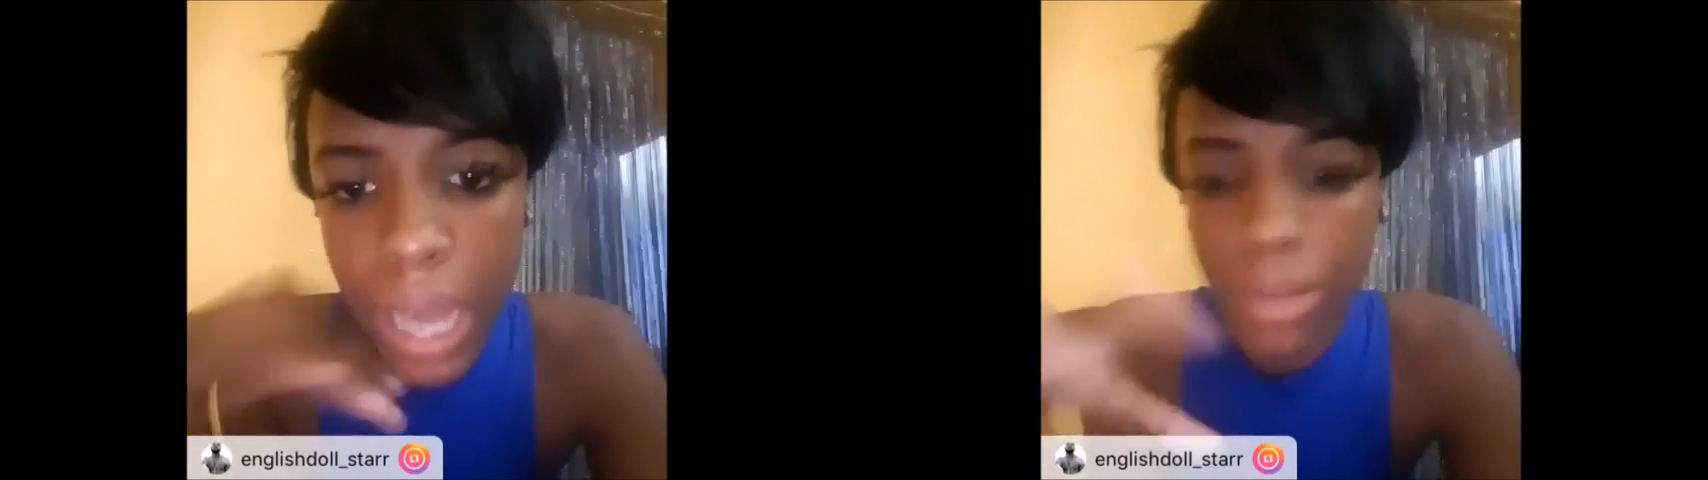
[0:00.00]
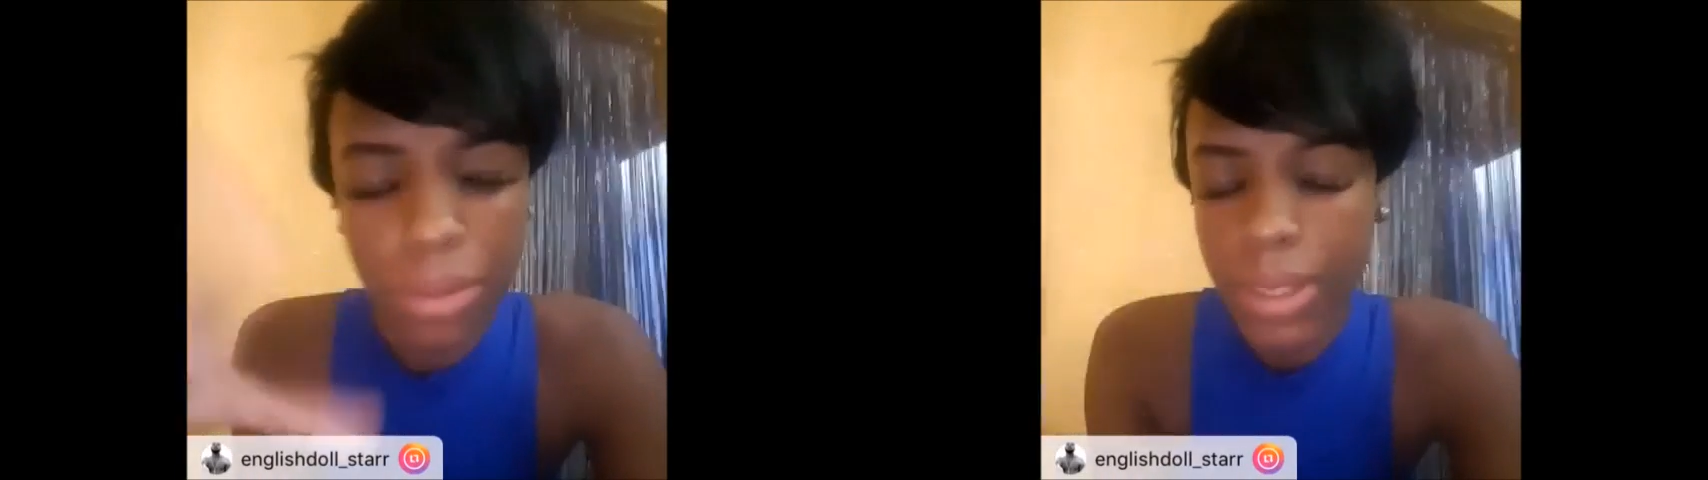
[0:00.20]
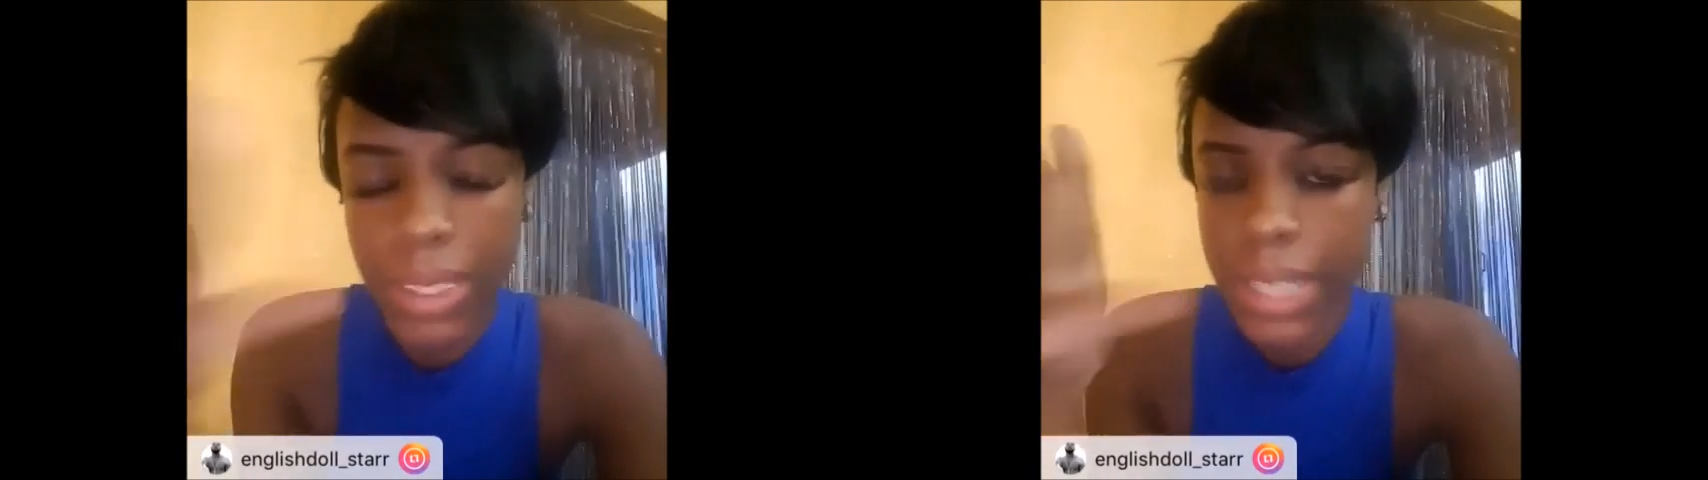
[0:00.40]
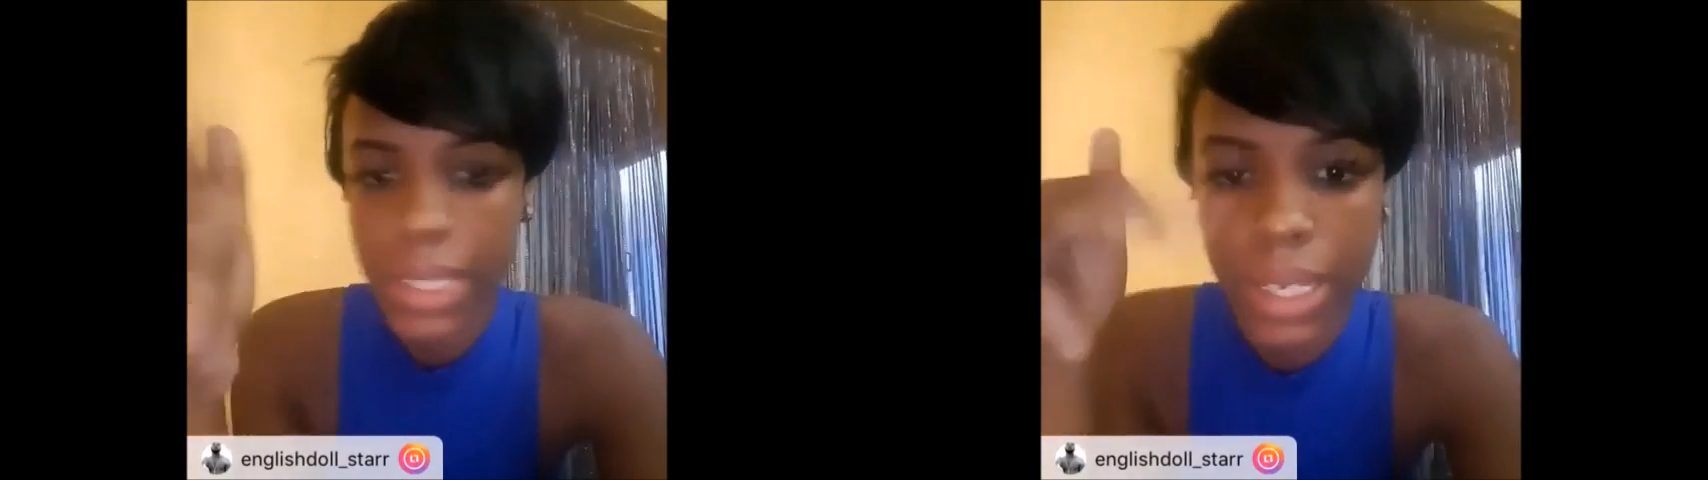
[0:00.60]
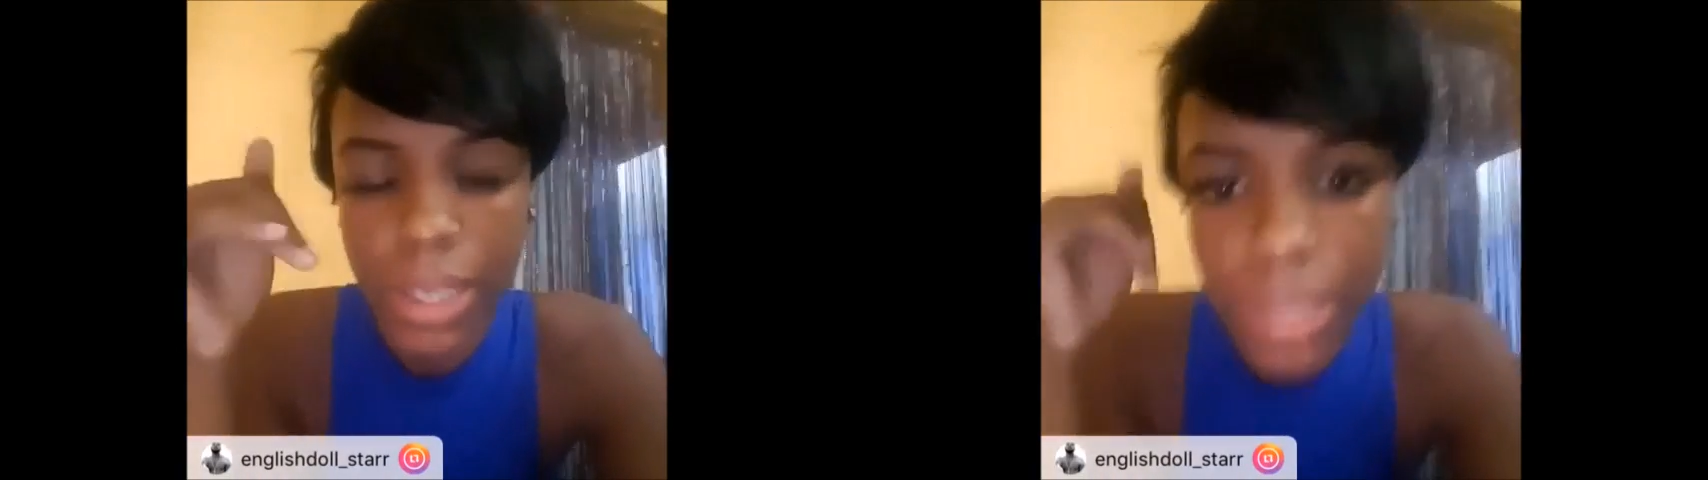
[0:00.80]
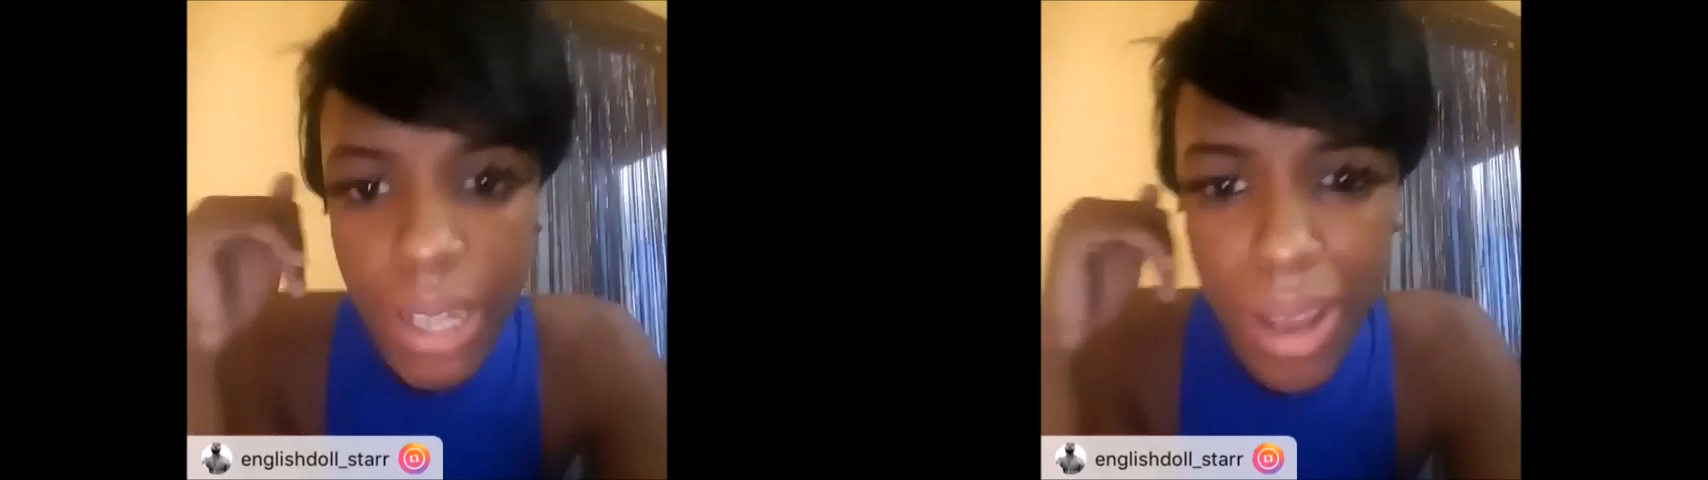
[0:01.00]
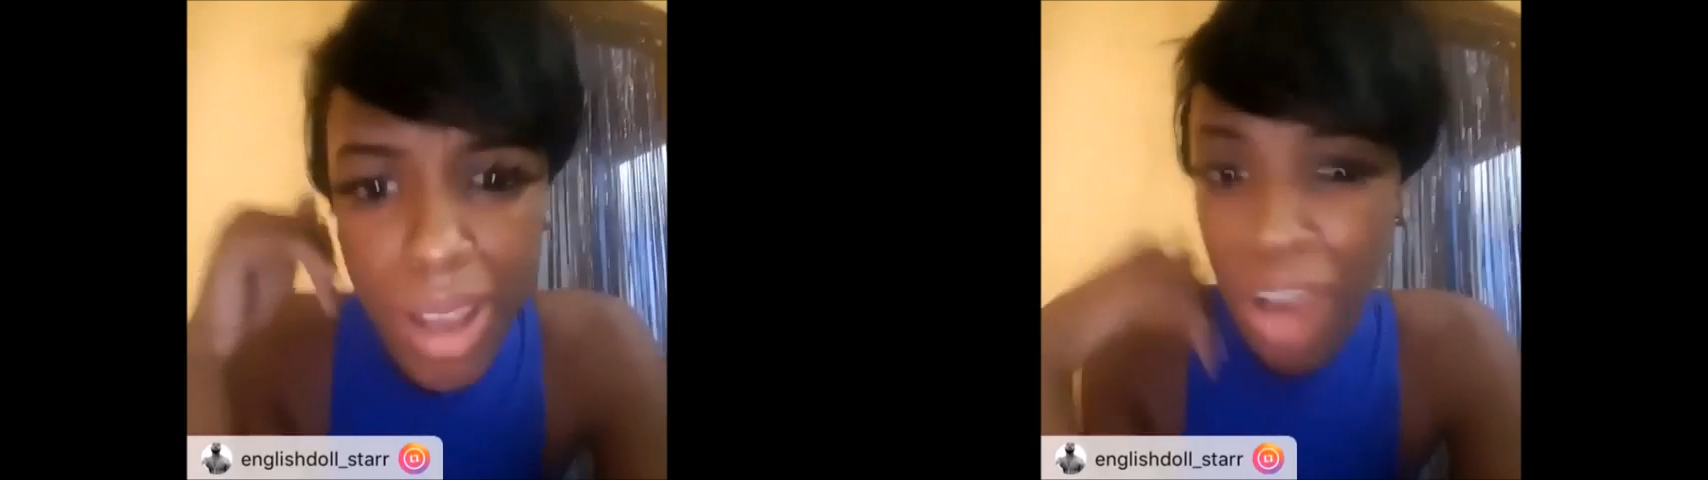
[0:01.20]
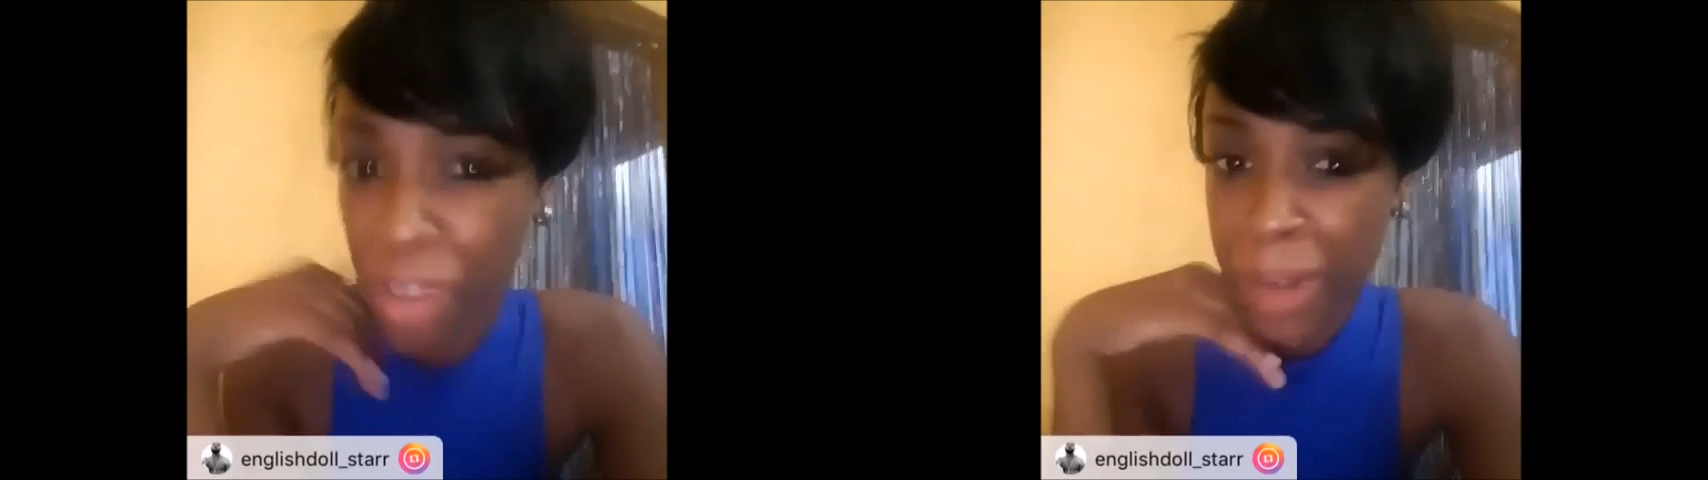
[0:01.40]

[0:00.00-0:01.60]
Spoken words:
clot settings there.